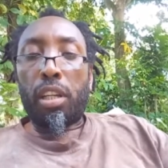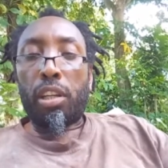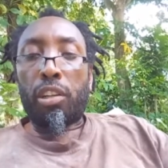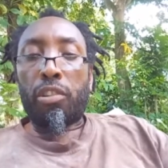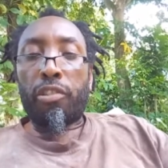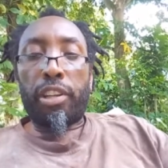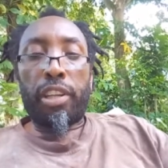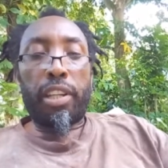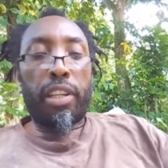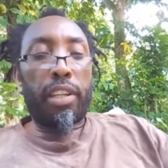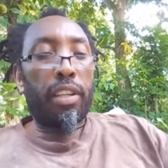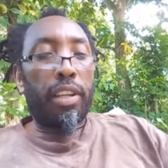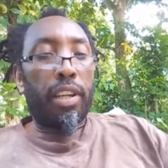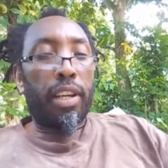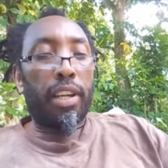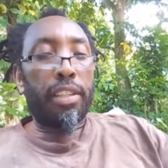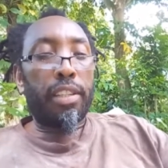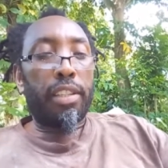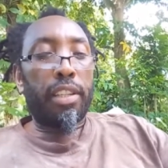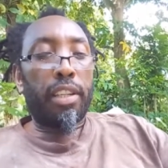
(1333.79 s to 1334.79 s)
green
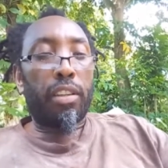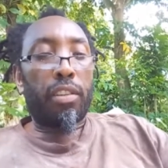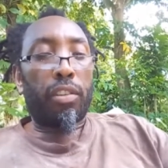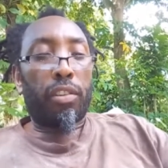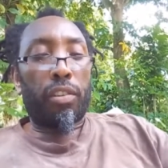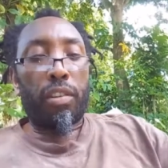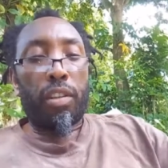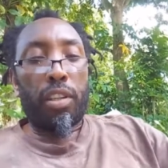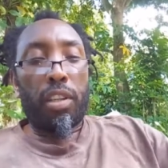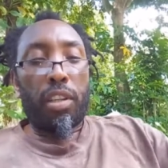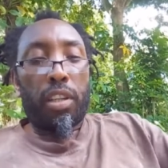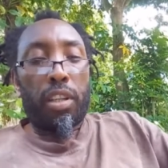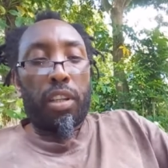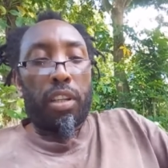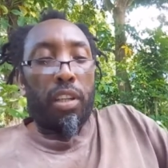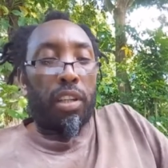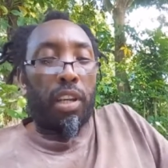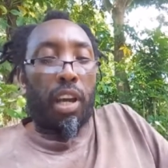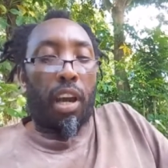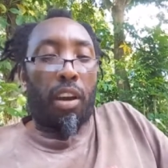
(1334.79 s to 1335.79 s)
and yellow.
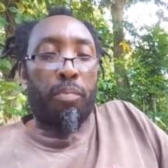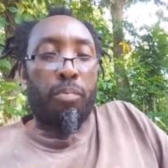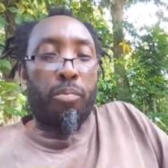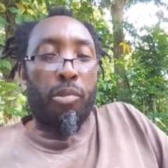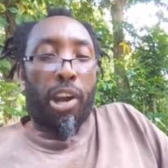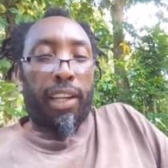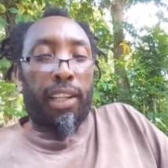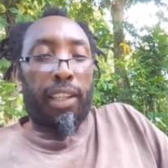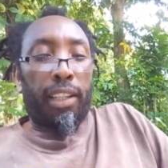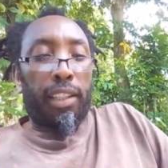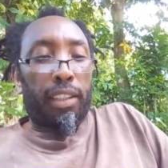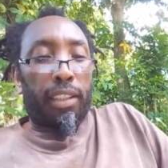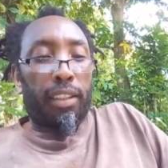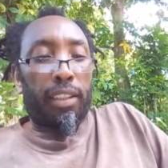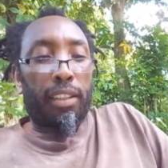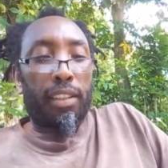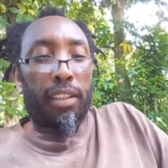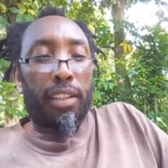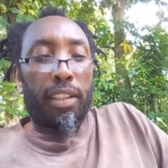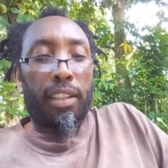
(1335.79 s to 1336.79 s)
You have broccoli,
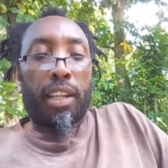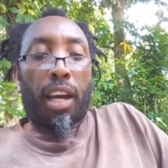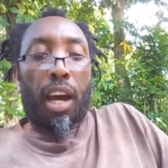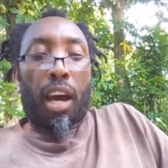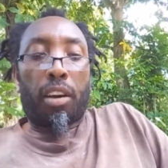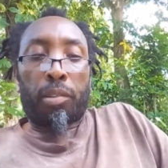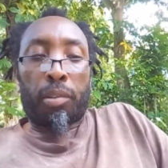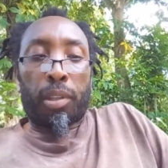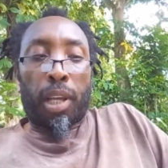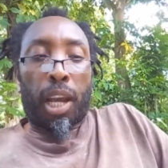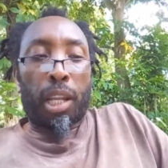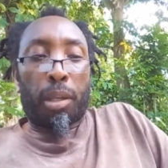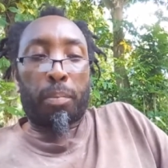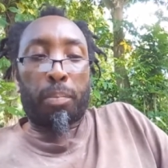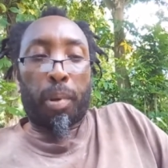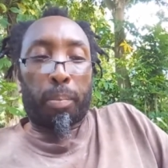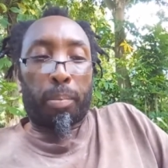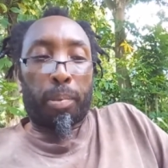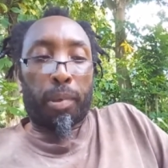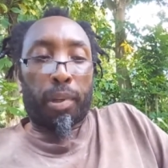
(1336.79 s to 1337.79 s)
you have hot
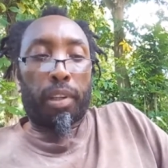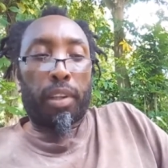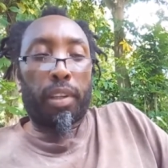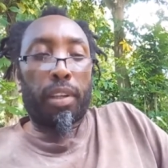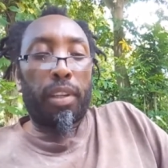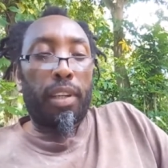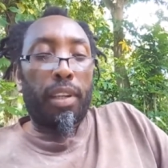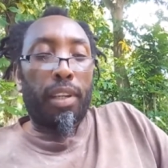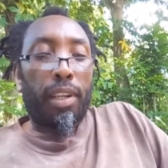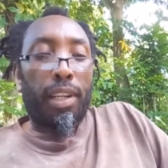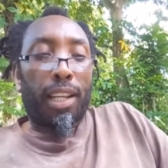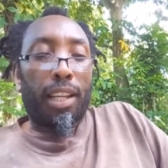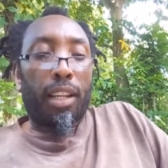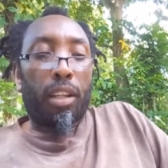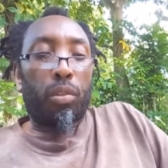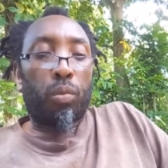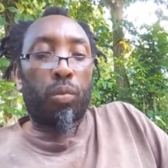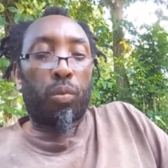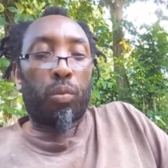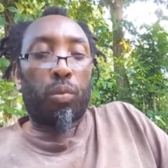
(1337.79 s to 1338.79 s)
pepper,
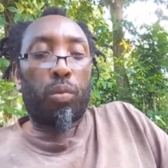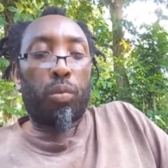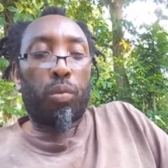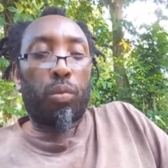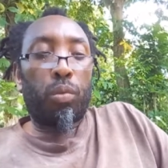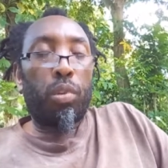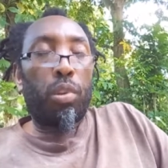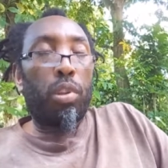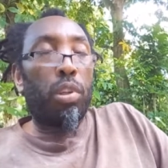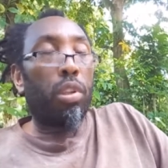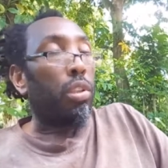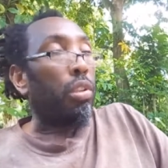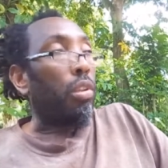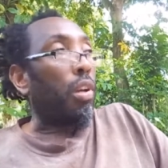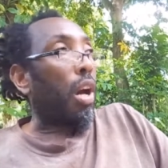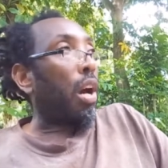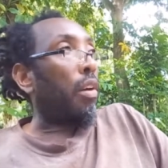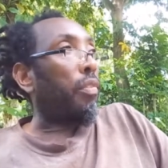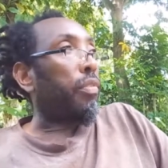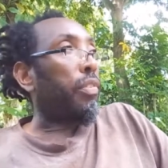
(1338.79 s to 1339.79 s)
callaloo, you
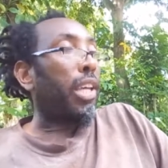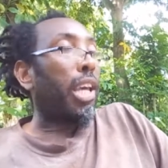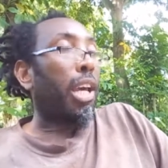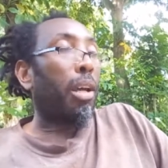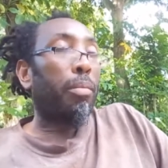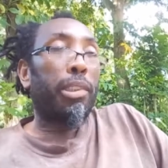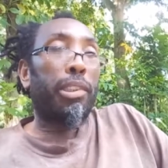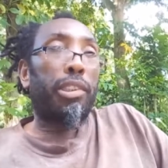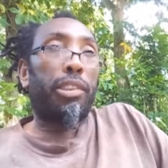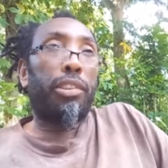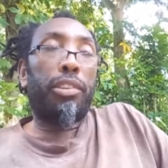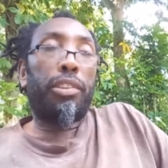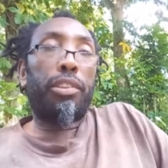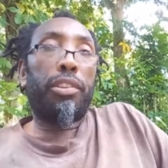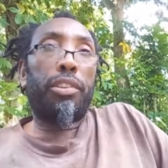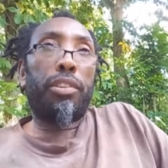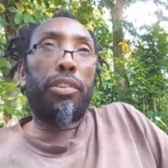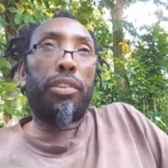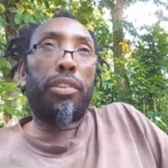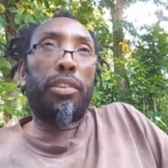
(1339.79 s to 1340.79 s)
have cabbage,
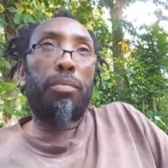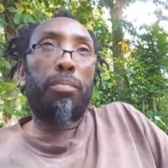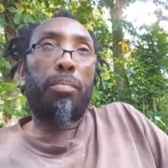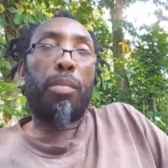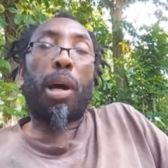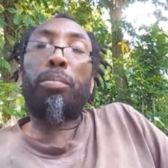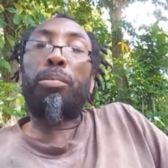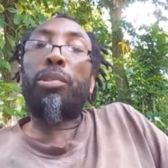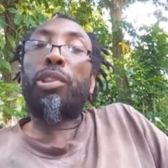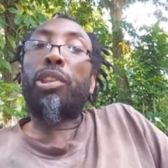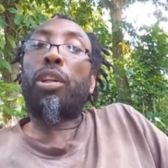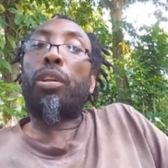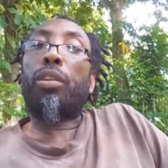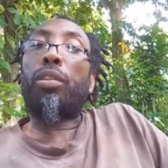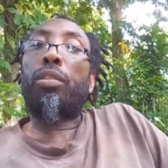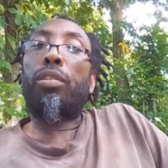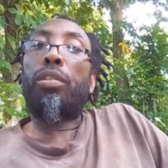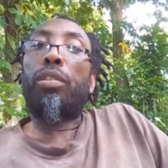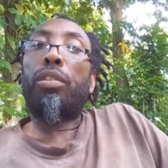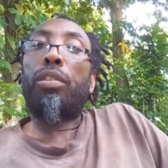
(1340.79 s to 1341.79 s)
pap chow,
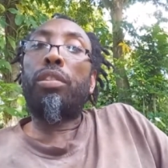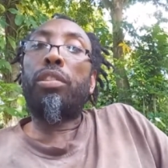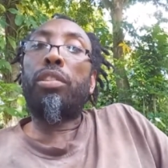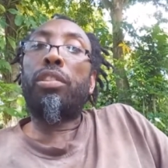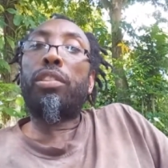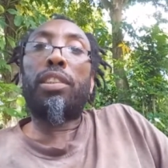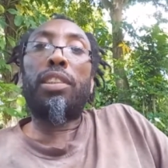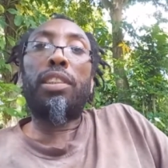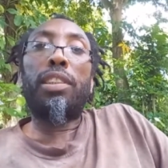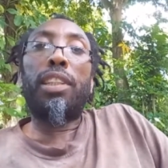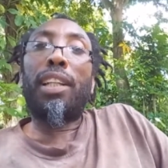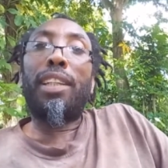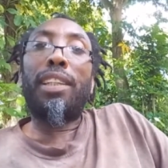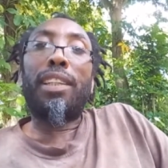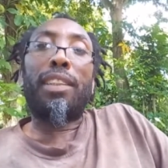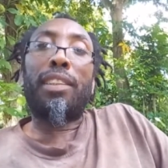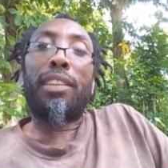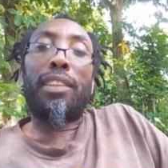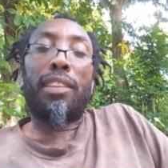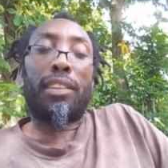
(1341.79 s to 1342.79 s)
just need a
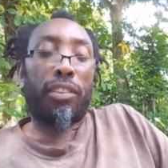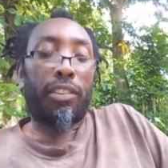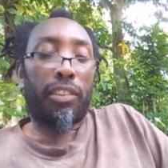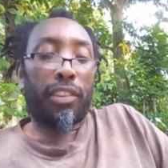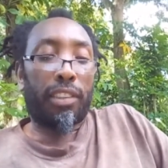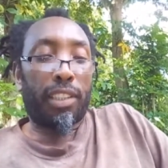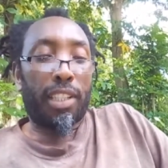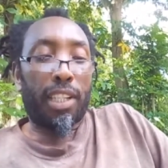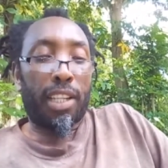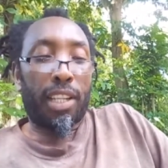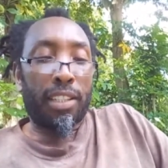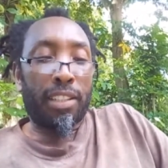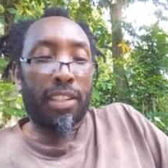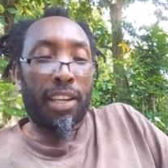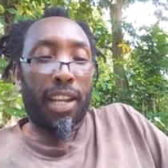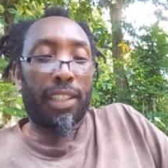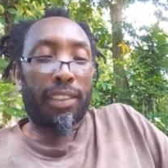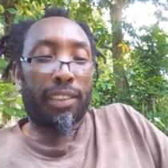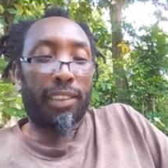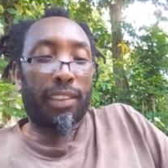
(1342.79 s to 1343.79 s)
little into it. You, you
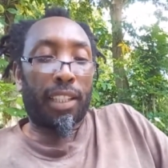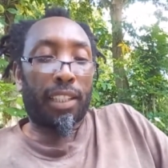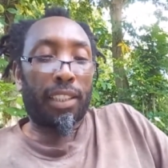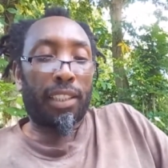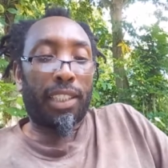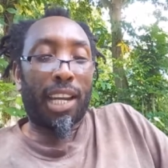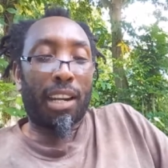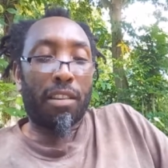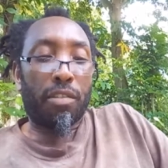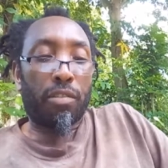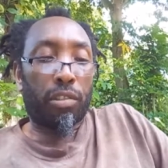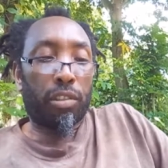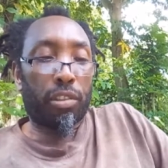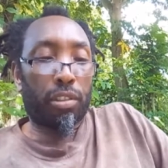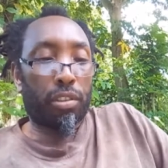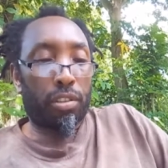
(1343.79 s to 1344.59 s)
understand? Carrot,